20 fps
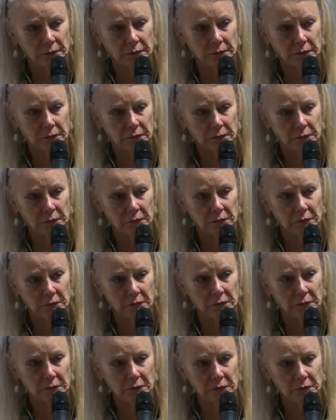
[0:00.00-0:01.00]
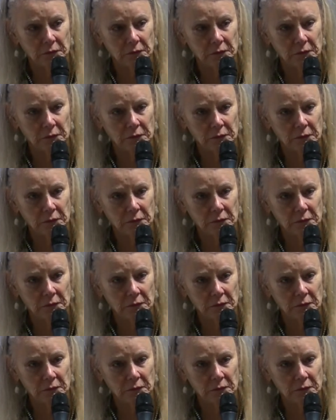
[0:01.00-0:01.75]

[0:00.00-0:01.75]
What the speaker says: Nobody speaks.